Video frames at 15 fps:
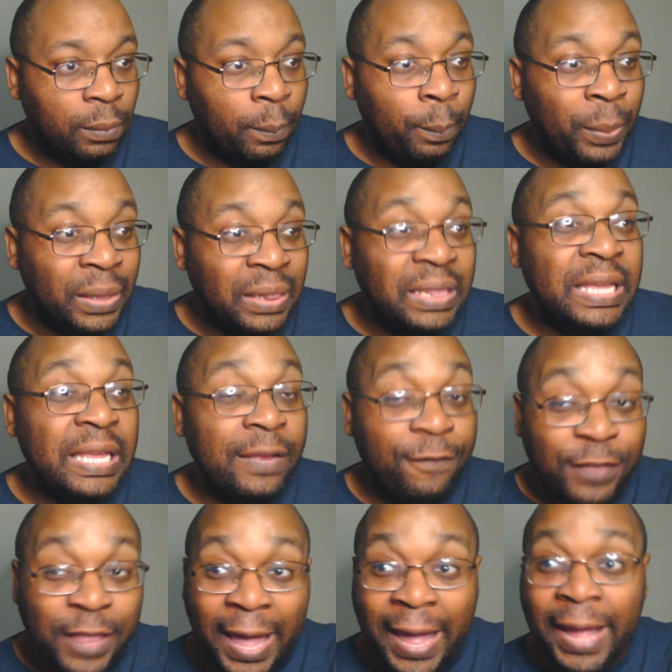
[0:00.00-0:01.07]
believe
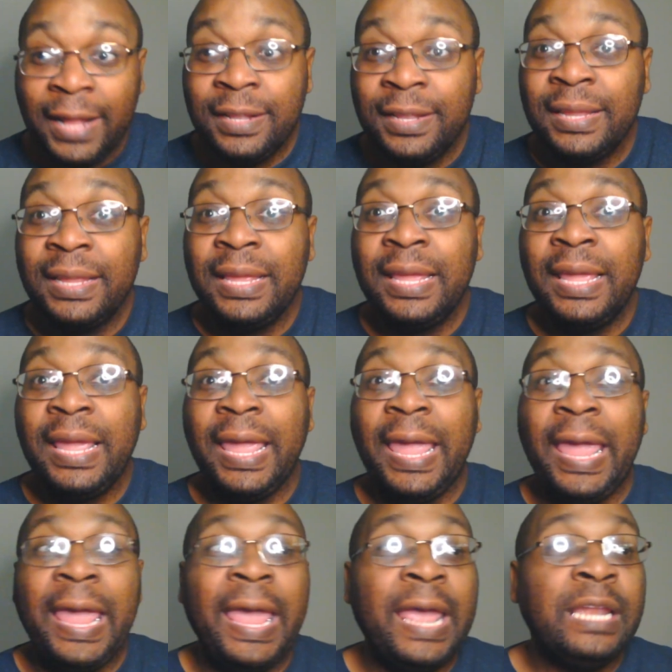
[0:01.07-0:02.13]
that
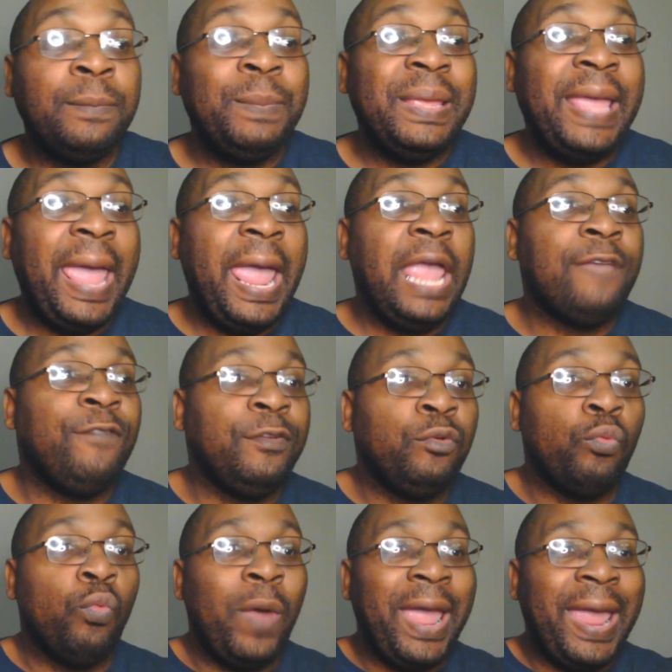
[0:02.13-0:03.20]
and behave
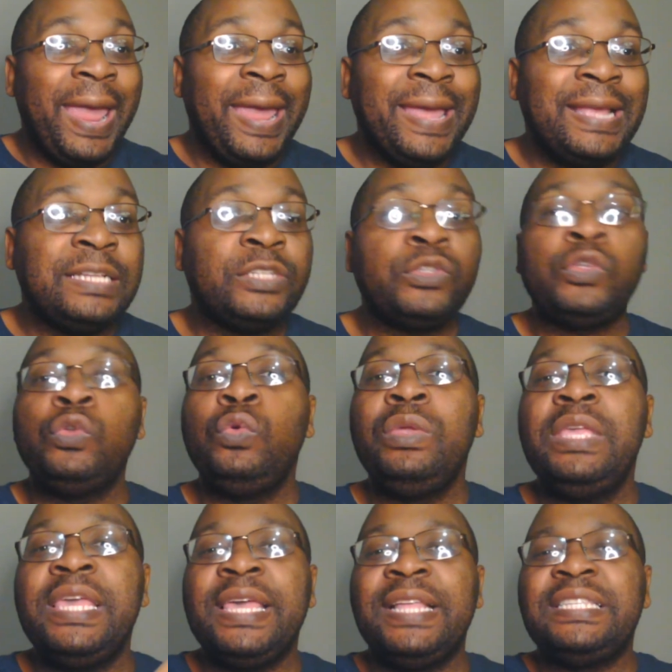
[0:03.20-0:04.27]
in ways to
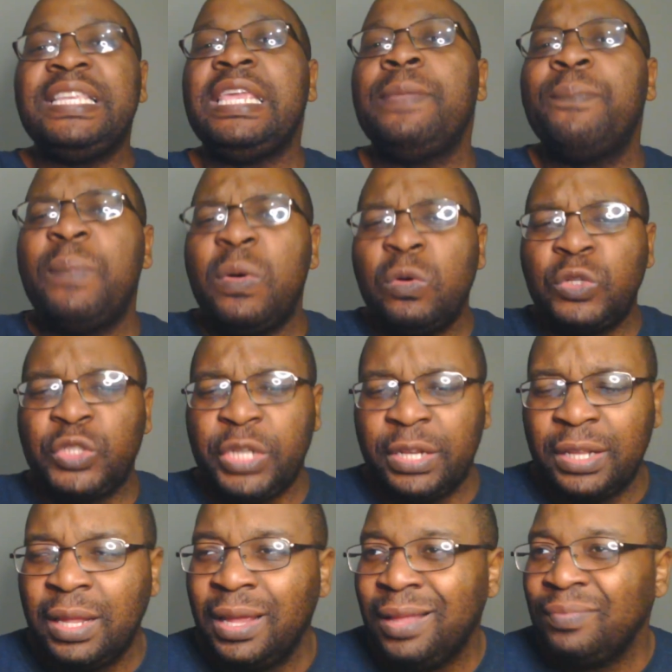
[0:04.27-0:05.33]
get emotion.
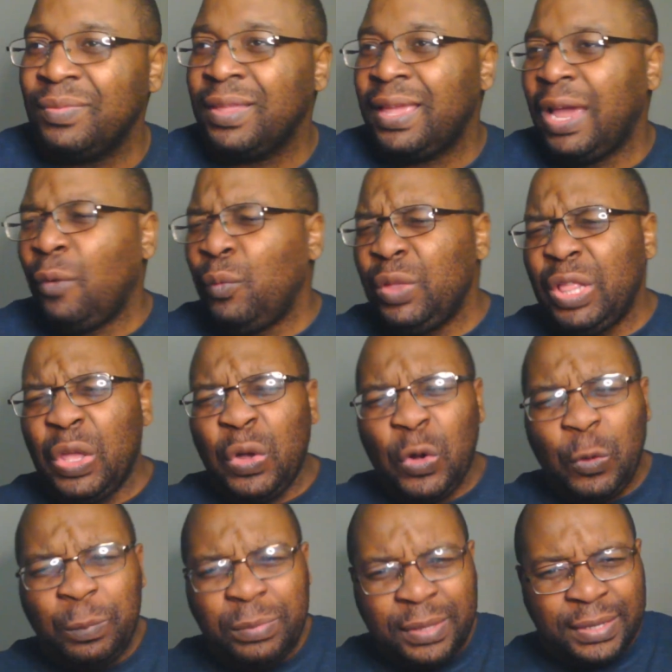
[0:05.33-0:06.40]
I really
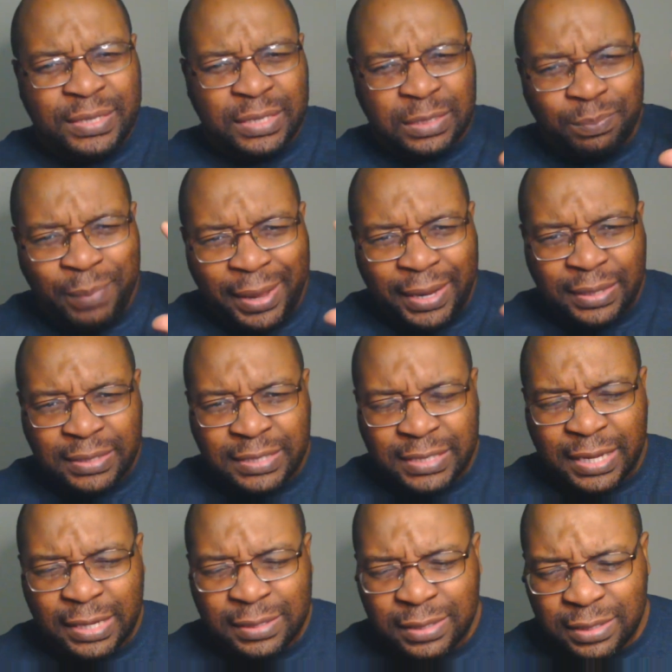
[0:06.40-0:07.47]
hope this is making
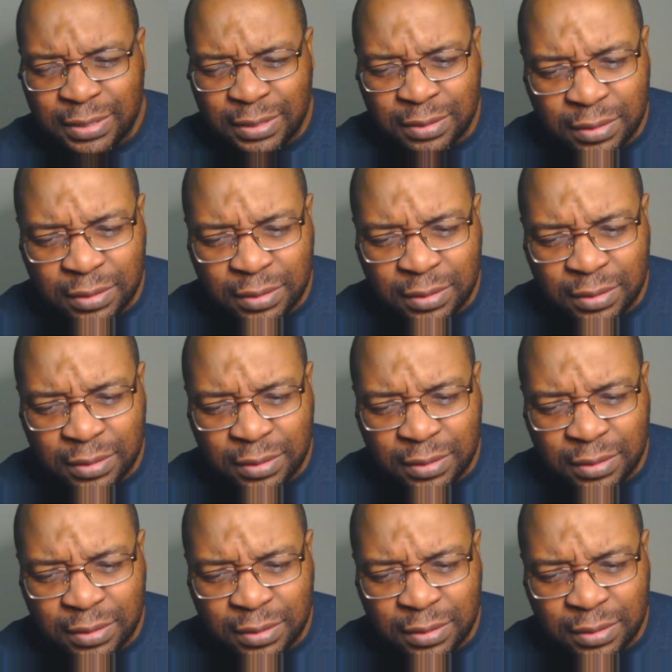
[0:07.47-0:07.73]
sense.